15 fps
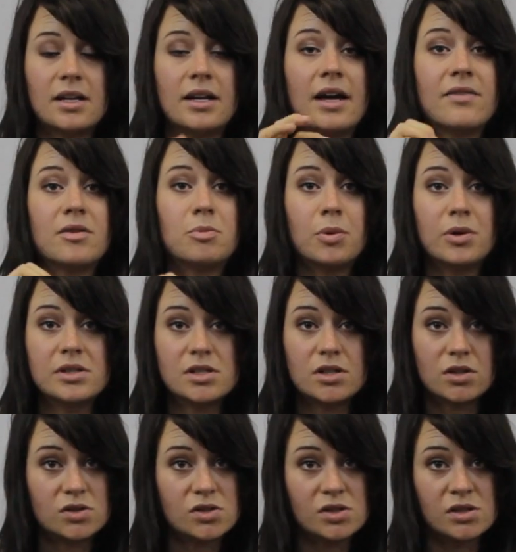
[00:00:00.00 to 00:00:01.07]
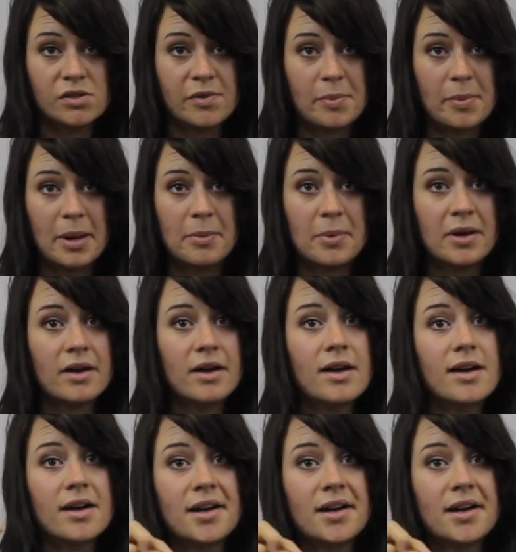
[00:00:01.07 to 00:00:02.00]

and have it printed onto silver paper,